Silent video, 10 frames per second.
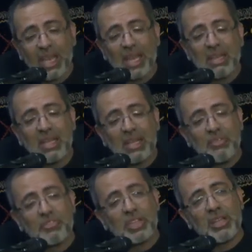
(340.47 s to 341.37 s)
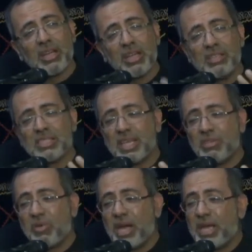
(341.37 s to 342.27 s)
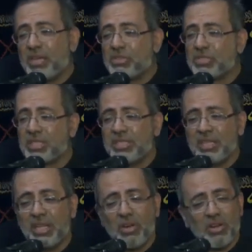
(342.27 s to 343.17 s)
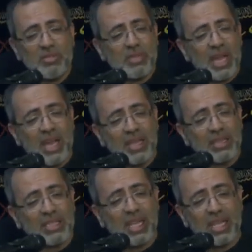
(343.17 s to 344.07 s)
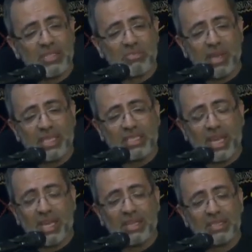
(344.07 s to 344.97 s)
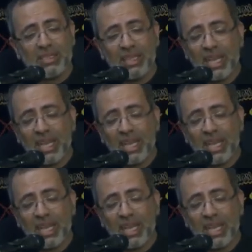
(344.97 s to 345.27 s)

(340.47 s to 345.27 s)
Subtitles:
And he lifted her and said, why are you sitting alone behind the tents, my child?